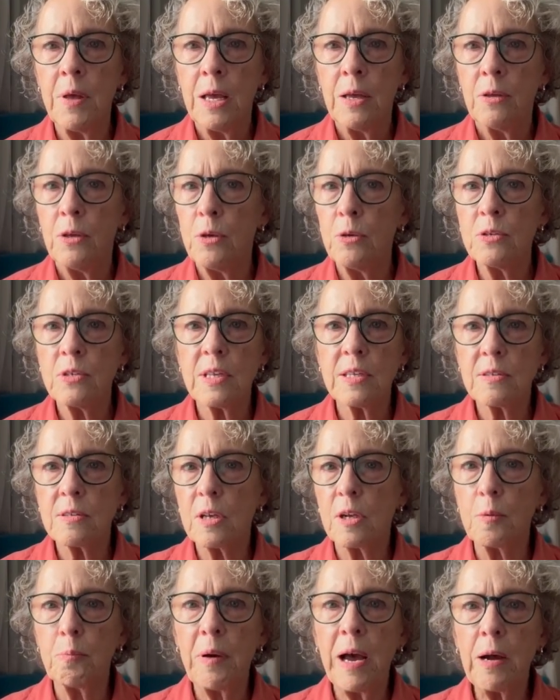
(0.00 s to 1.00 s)
use this
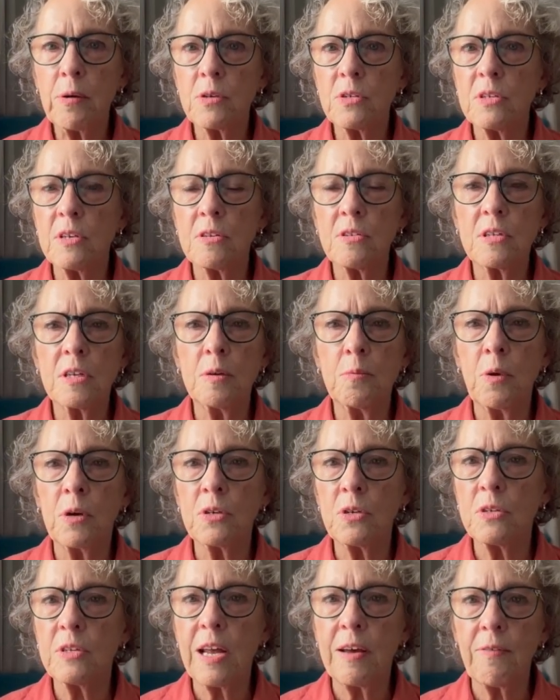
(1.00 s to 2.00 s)
little pouch system or
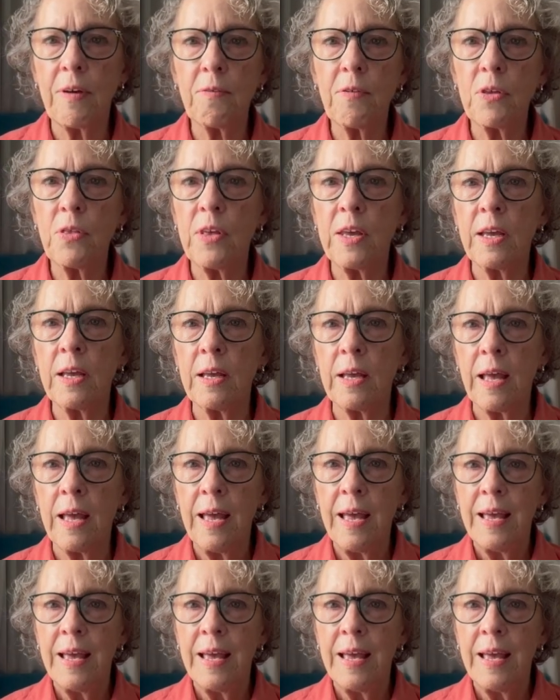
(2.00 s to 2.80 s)
just have everything